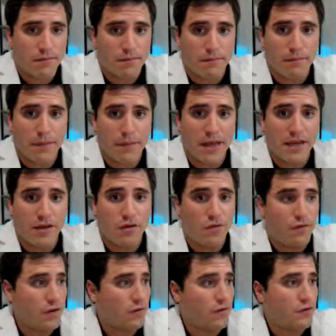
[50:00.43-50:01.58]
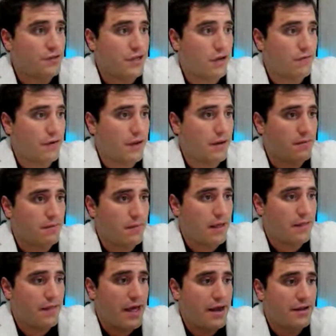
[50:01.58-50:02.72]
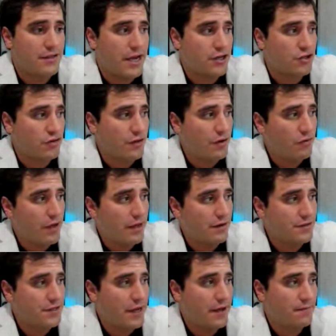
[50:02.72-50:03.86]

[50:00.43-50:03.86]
make you feel yourself again. And that is actually okay to say.